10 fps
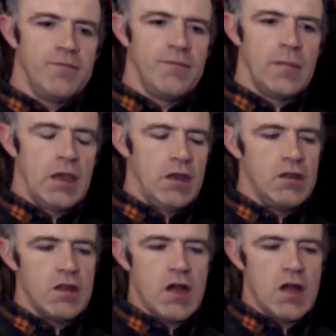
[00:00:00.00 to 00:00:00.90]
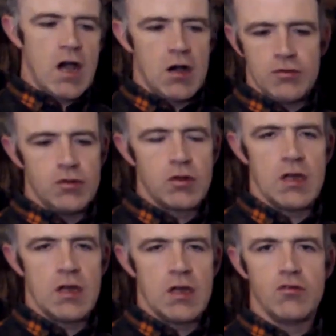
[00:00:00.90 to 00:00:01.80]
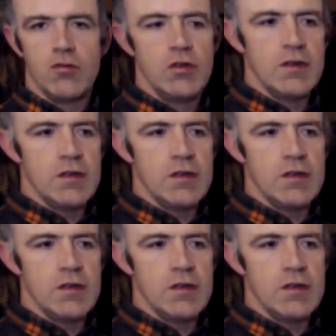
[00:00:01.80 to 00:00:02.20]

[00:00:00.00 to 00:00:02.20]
In the house, you can do this too,